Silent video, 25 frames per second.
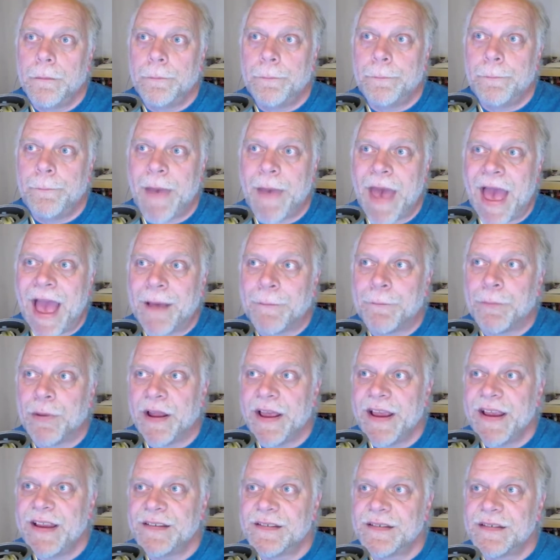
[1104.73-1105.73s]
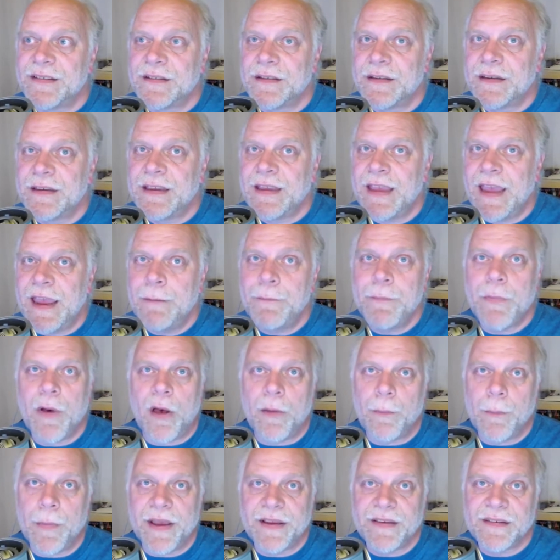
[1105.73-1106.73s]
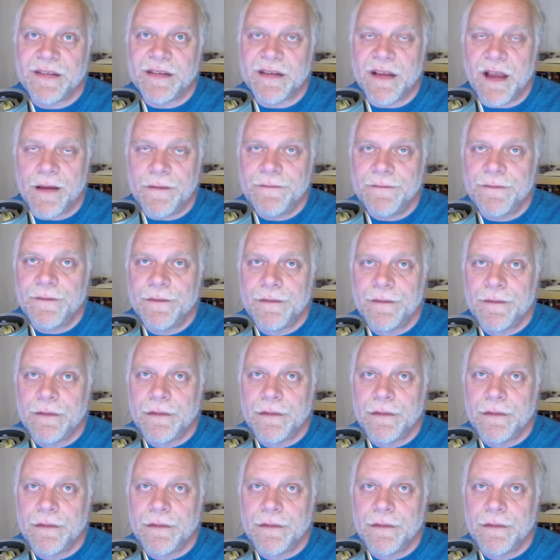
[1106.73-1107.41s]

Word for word: Backblaze keep all my stuff